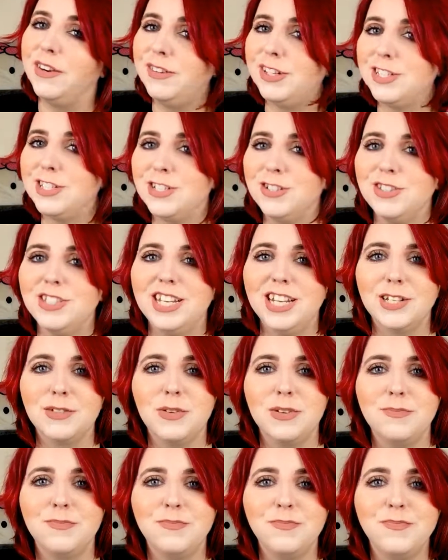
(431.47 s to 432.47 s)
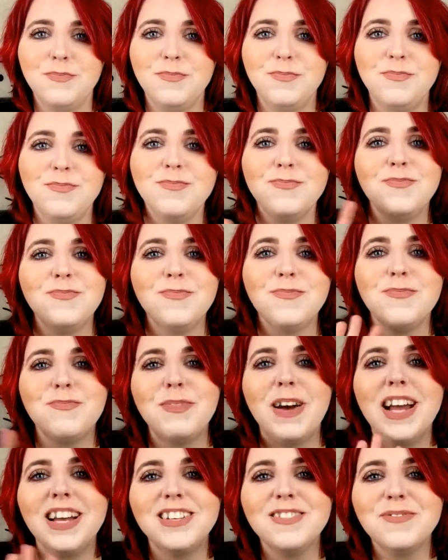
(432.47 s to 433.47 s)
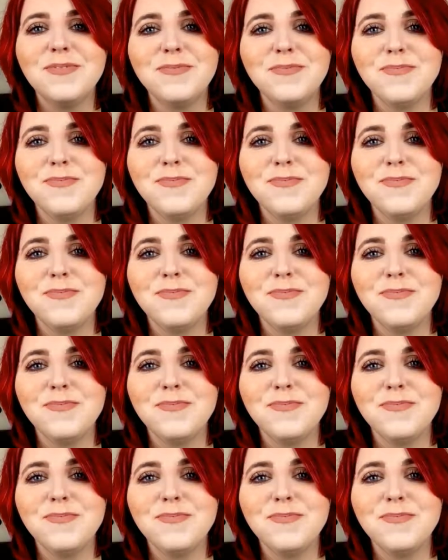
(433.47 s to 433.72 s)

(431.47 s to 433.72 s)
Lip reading: very soon in the next one. Bye!